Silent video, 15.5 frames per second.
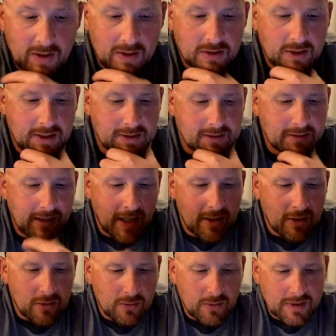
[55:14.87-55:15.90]
Jason
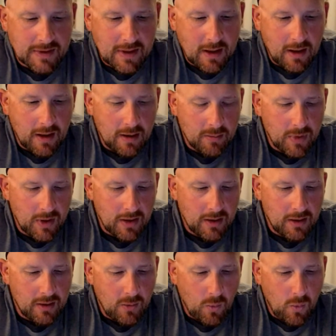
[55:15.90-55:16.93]
Tyner, what's up?
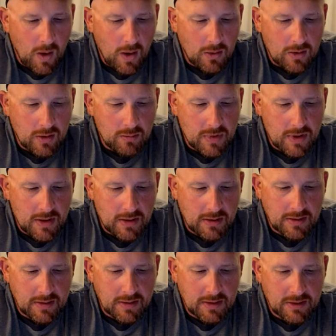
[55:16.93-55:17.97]
Welcome
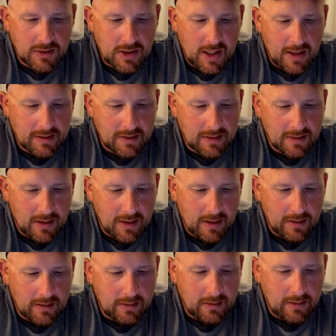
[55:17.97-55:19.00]
into the chat
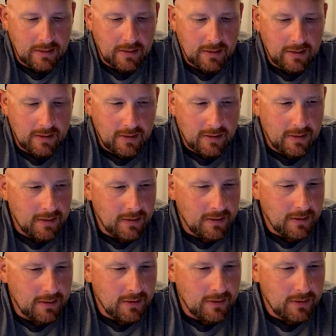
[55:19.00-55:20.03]
tonight.
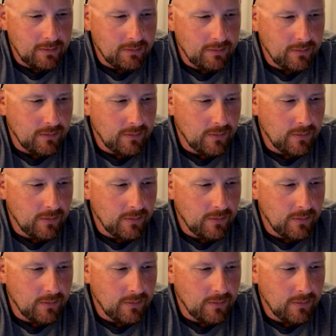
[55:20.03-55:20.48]
Um,